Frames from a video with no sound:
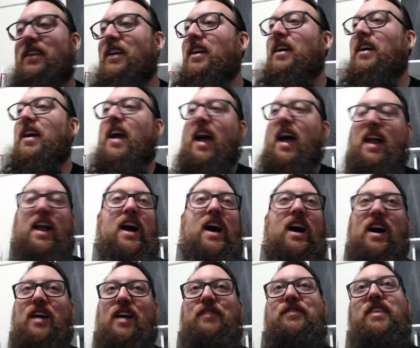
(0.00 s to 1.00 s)
and
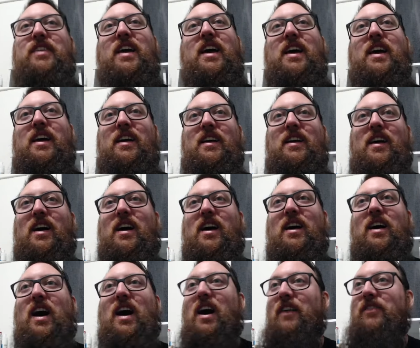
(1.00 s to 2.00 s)
half the
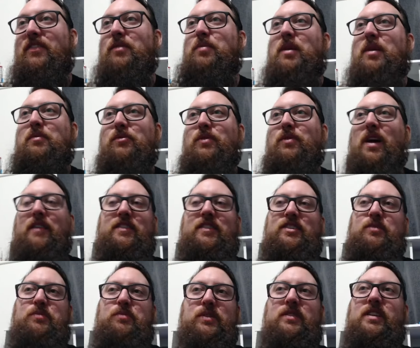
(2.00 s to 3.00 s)
people who have this
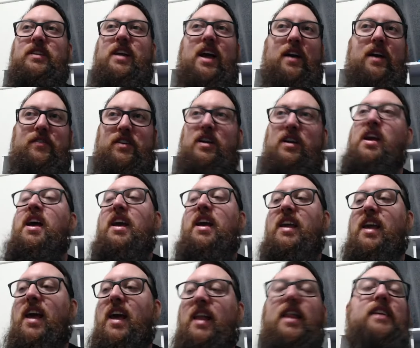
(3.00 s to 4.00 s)
ability have it.
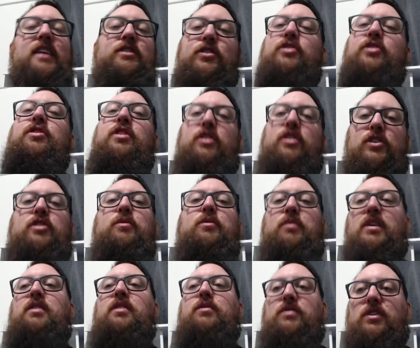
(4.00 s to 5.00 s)
Yeah, that's the Human
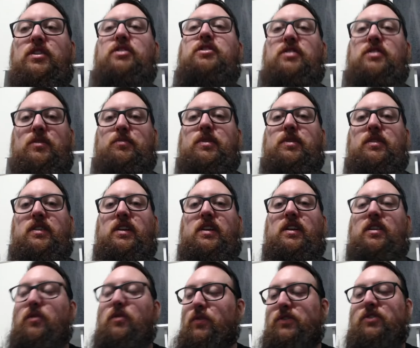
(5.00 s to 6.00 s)
Inquisition's ability,
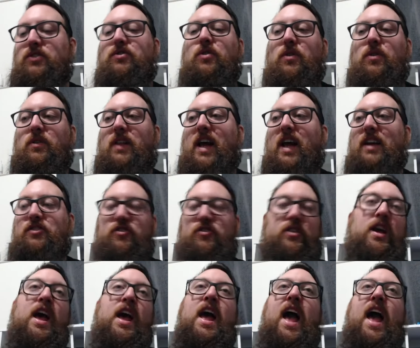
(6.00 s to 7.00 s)
Inquisitorial Agent, and